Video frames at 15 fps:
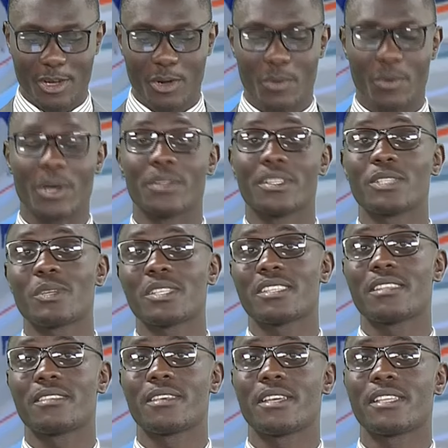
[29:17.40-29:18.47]
Well, that was the
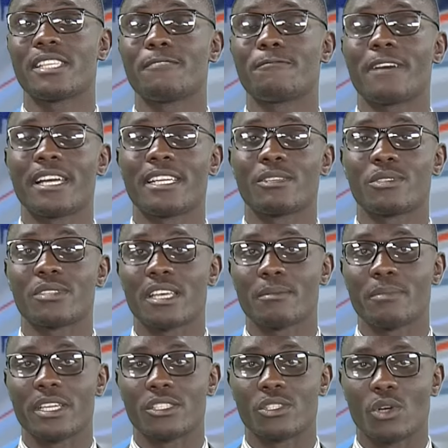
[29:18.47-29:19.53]
third and final
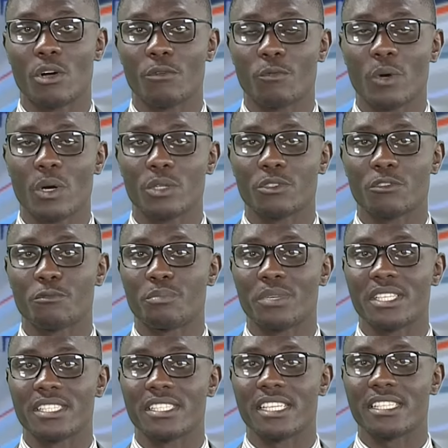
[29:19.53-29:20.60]
segment of World of
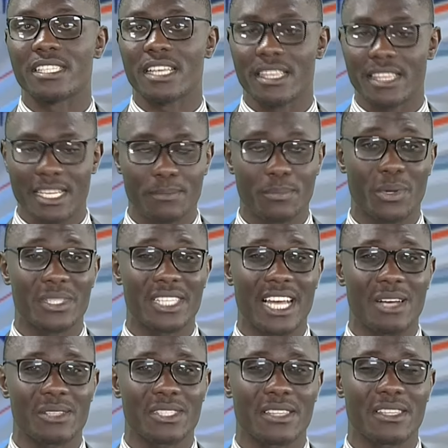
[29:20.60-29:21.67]
Business that brought
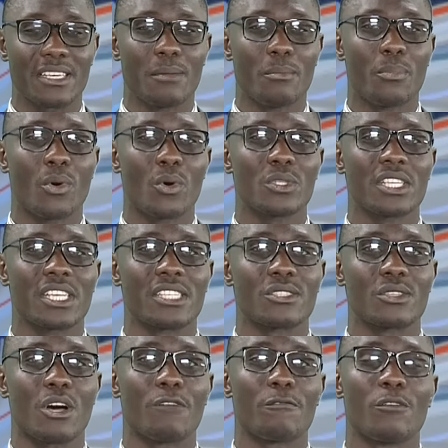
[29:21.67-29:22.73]
out the importance
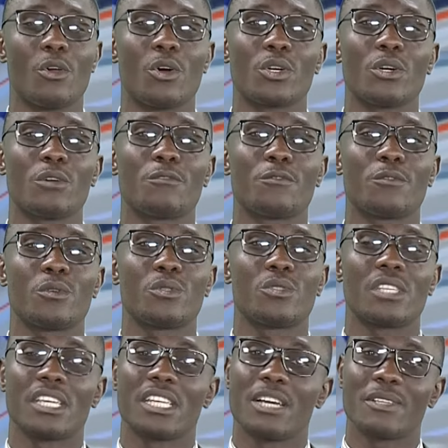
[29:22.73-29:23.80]
of local foods
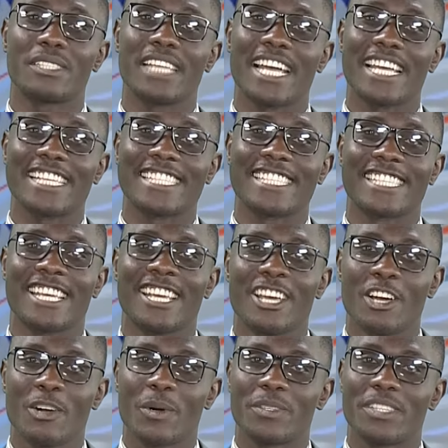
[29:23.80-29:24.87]
in our diet.
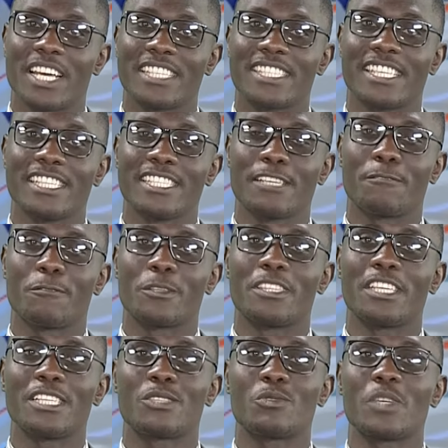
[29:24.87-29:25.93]
Well, that's it for
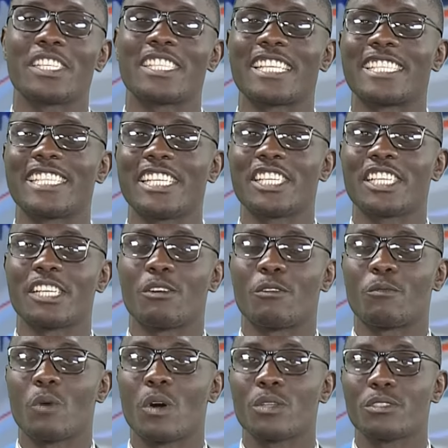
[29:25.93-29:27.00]
this week's edition of
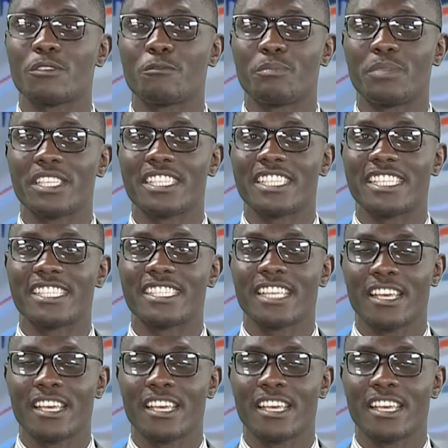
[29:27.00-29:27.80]
World of Business.